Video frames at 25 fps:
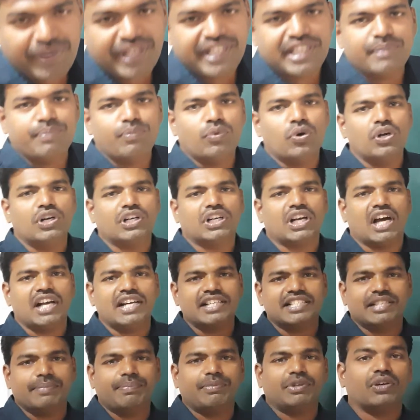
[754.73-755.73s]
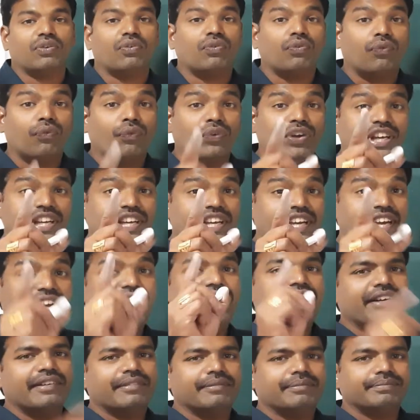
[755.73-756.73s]
the mole concept, we
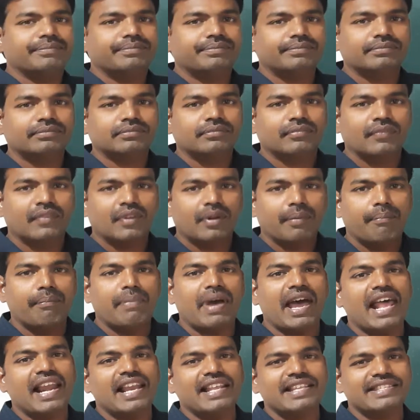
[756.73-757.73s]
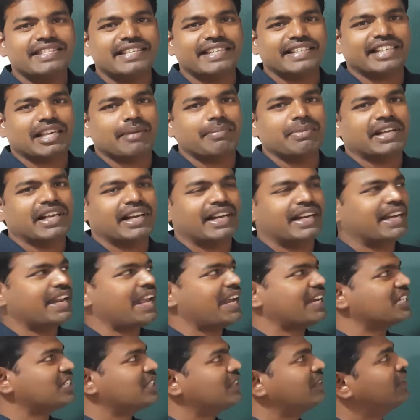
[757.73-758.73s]
need balanced chemical
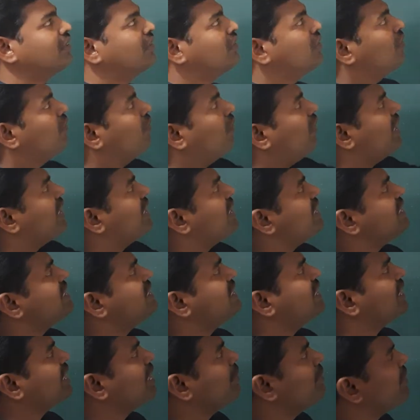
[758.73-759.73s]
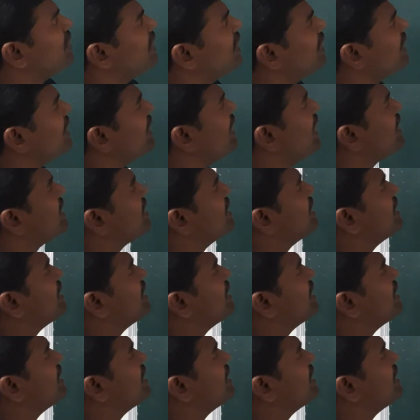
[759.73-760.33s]
reaction. What is the chemical reaction